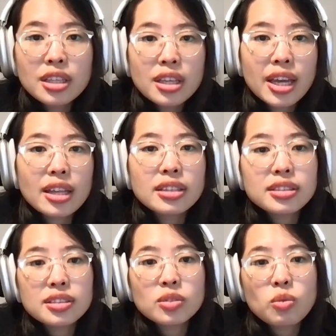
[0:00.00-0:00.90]
And
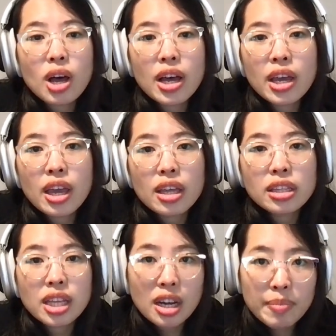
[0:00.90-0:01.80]
this is why
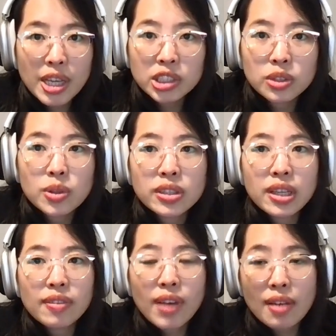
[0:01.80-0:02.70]
data mesh or
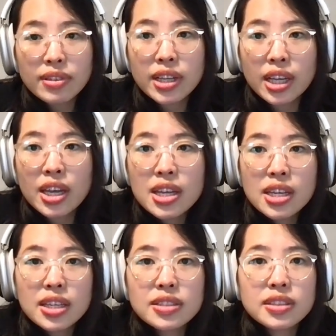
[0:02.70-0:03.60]
data fabric
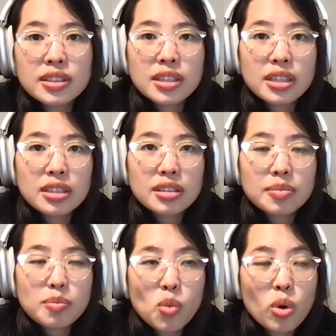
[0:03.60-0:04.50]
isn't
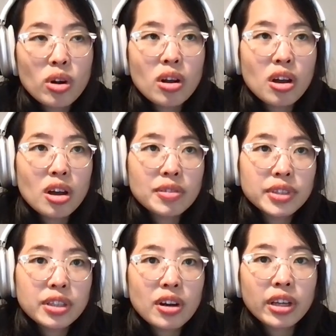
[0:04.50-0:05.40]
more of
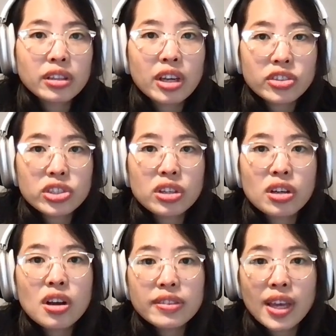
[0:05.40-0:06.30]
the architecture
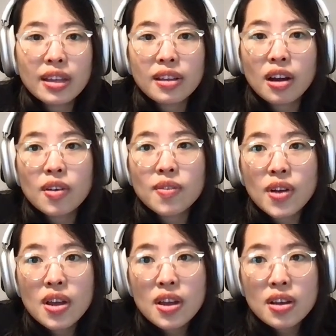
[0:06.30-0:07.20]
that a lot of
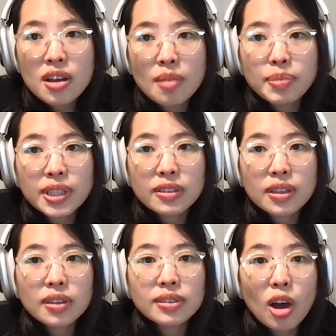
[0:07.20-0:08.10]
companies
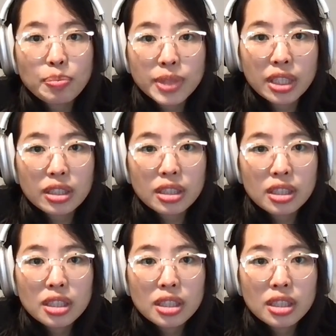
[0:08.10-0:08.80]
are adopting.